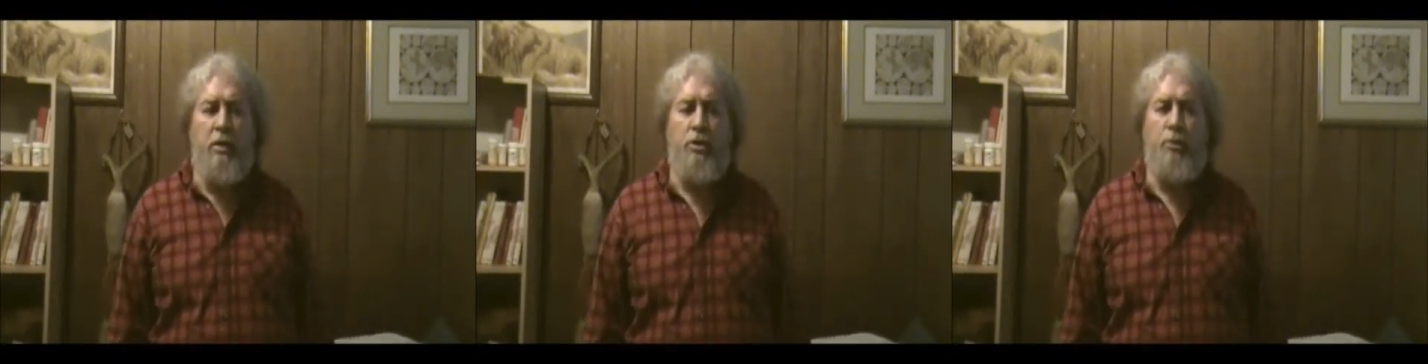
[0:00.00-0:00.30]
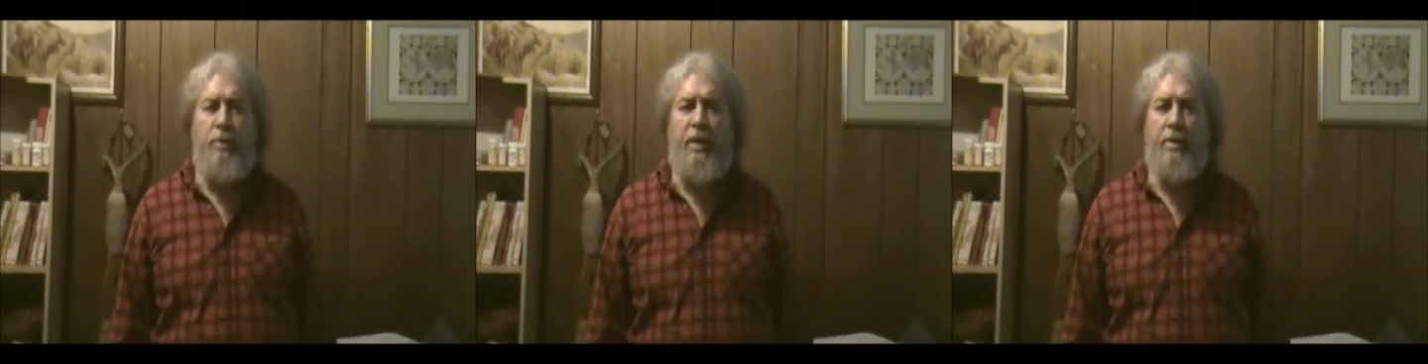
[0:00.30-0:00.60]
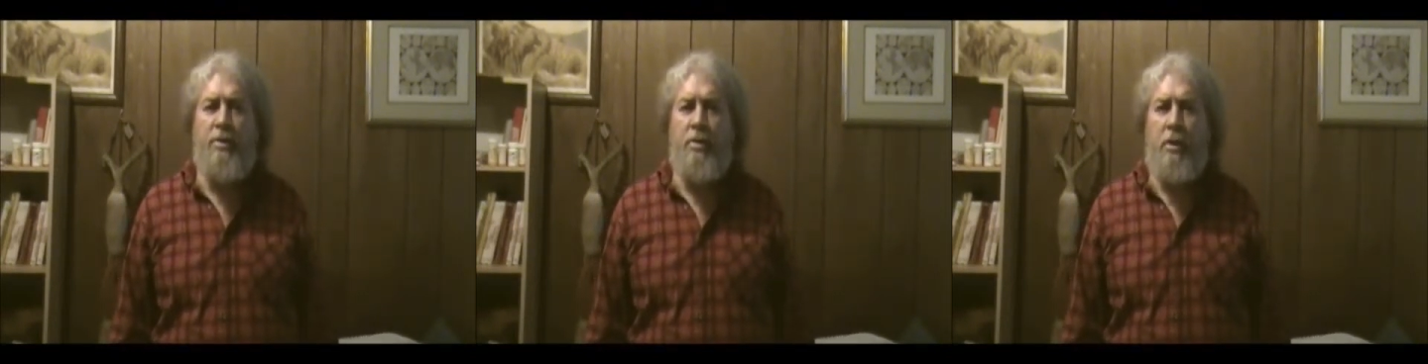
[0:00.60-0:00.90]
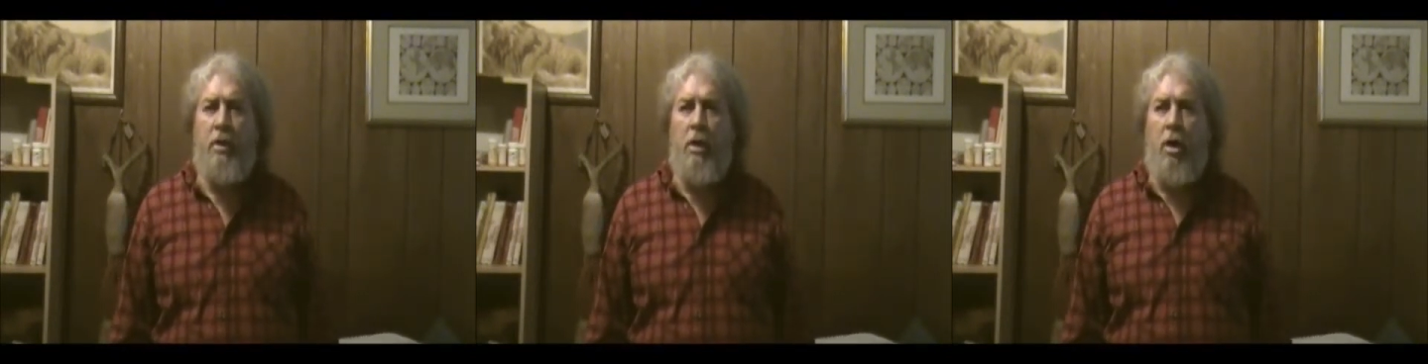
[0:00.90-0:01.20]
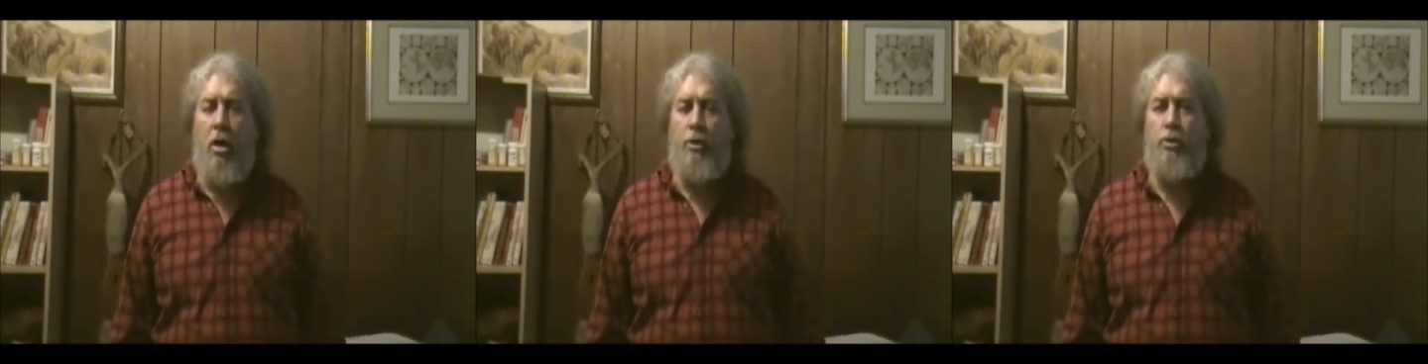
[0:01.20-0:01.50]
speaks
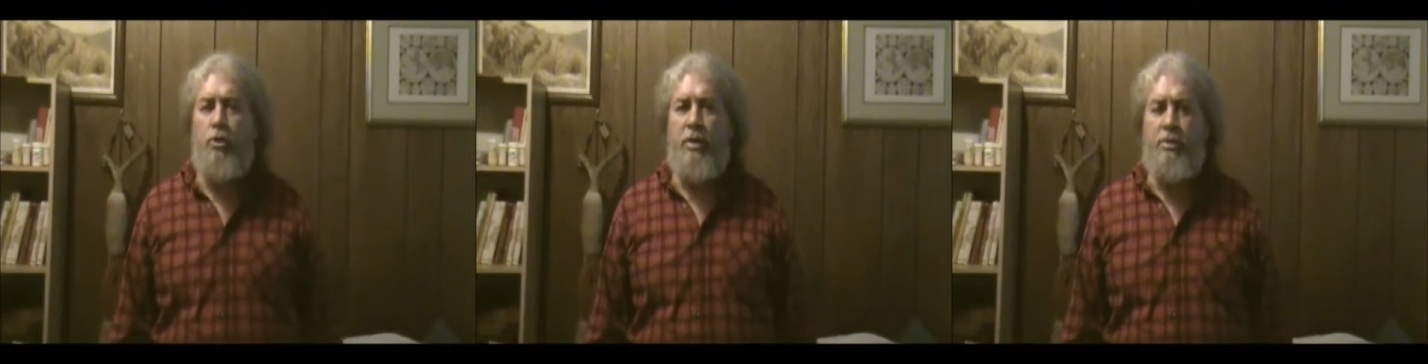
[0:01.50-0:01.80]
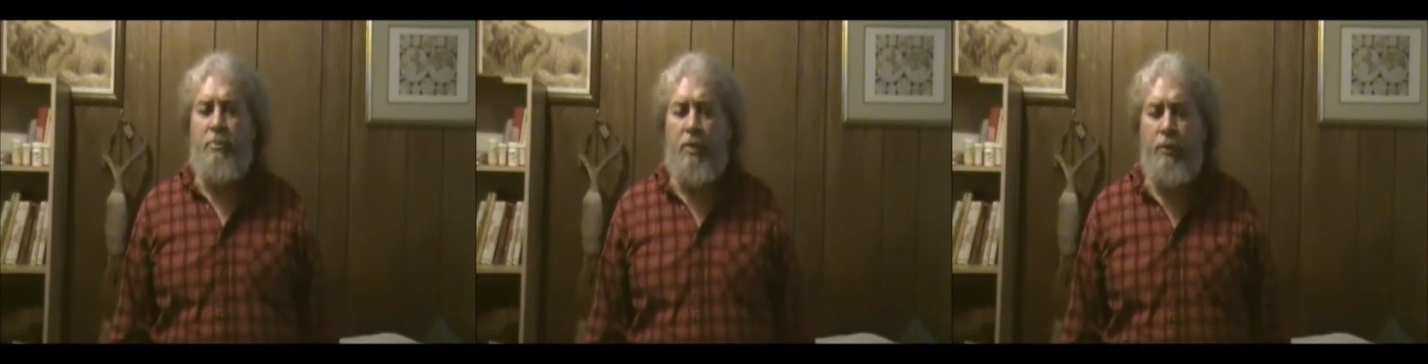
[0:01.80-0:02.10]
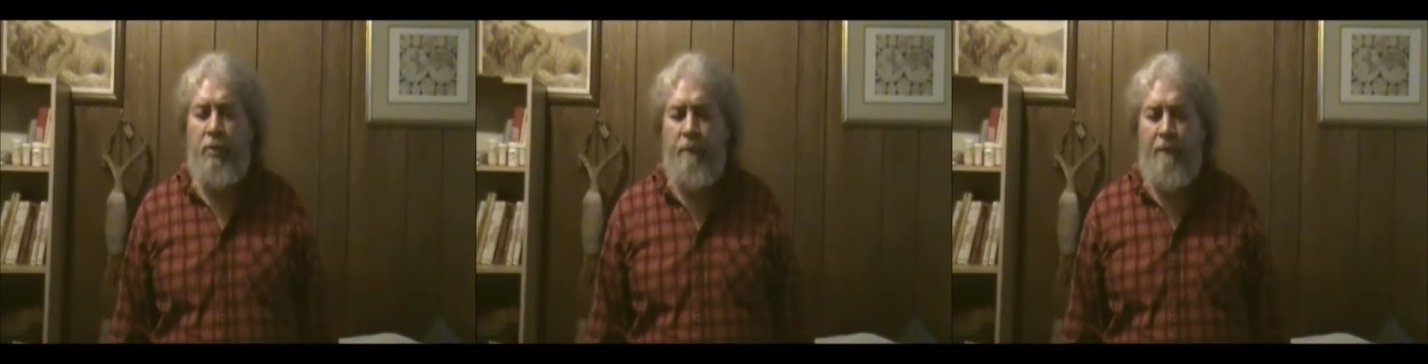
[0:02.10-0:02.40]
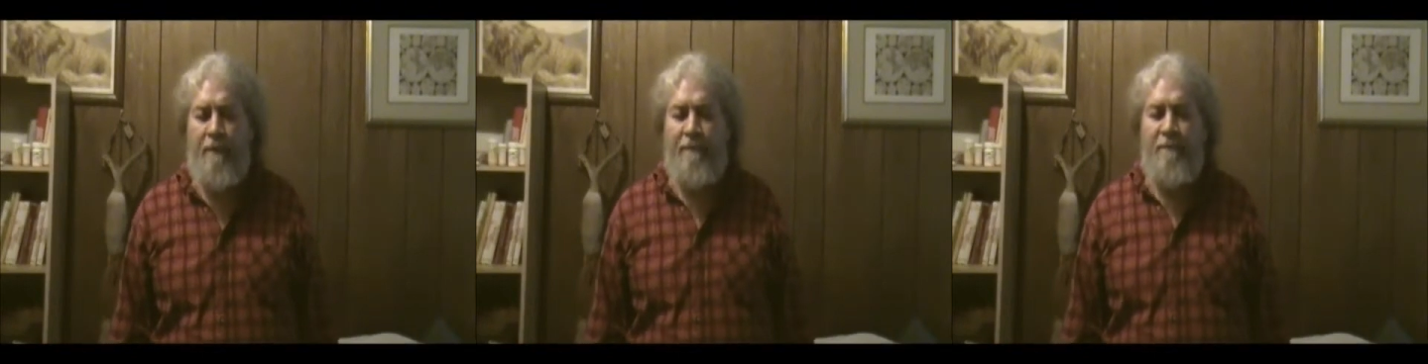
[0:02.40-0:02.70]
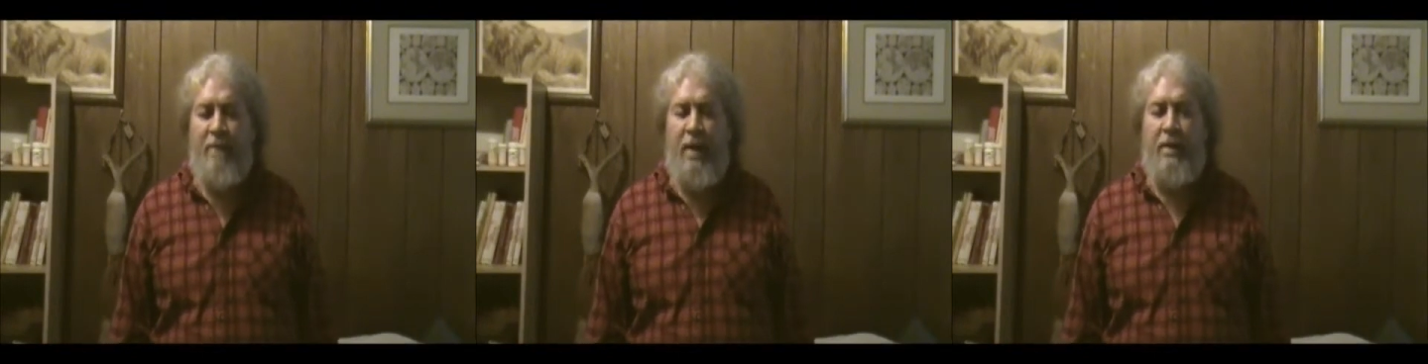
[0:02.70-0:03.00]
are to his mother,
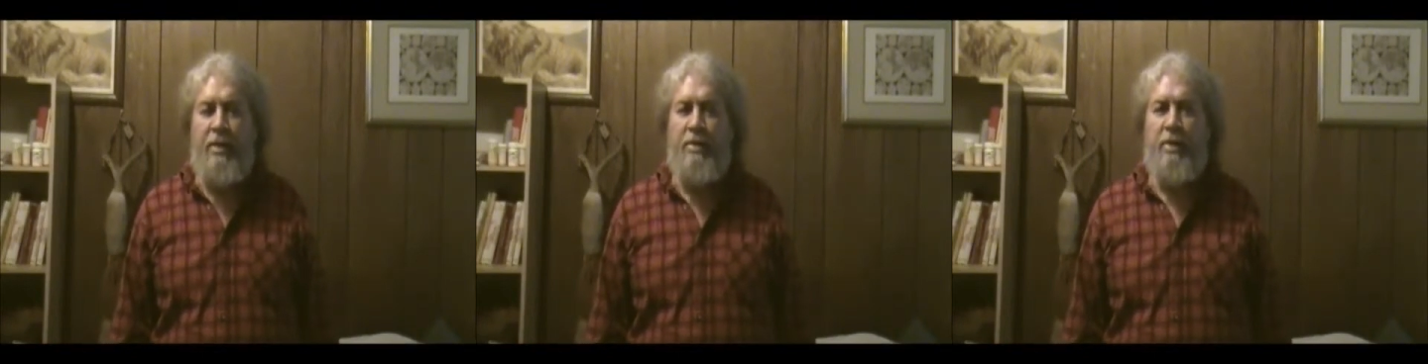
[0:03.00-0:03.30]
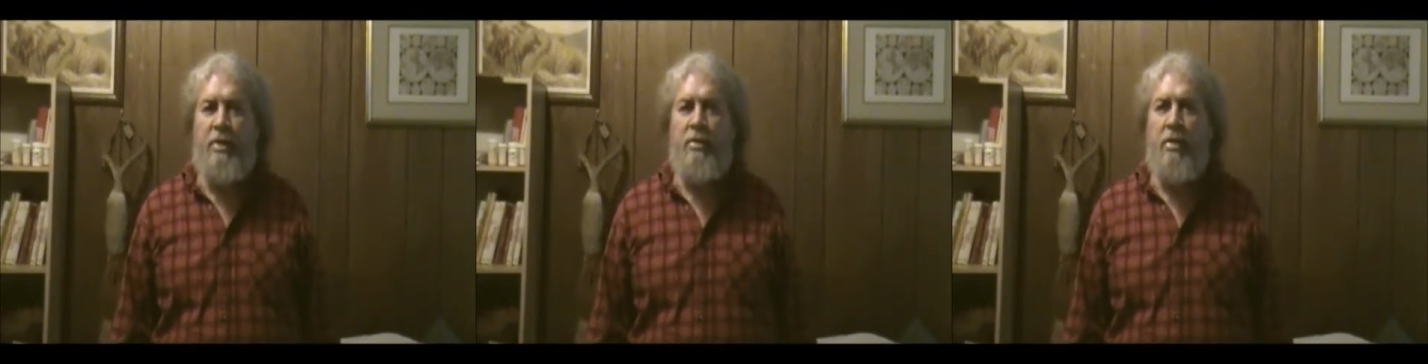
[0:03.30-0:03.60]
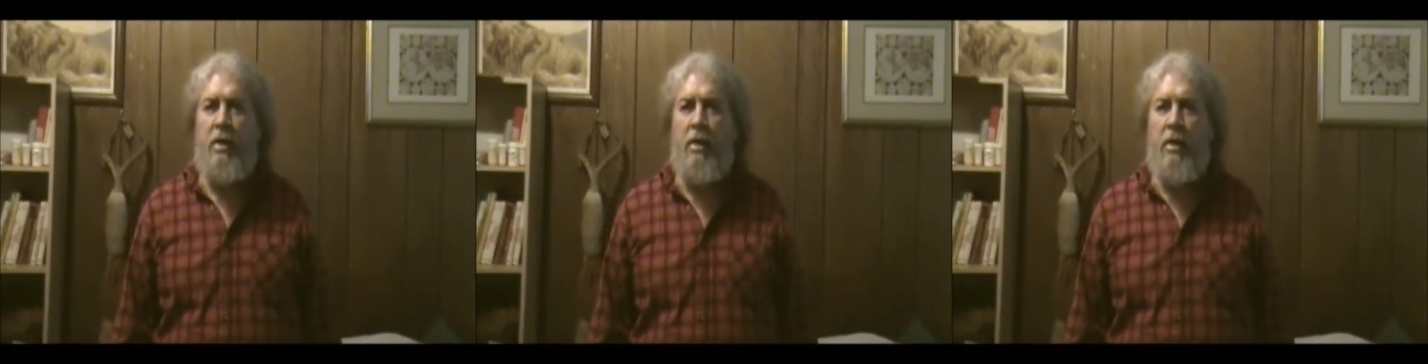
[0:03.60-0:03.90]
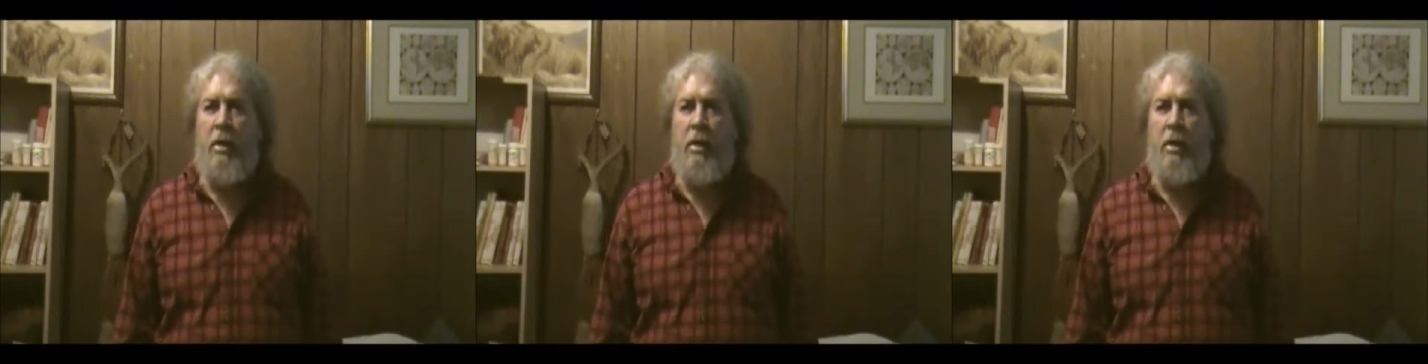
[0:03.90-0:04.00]
and he says,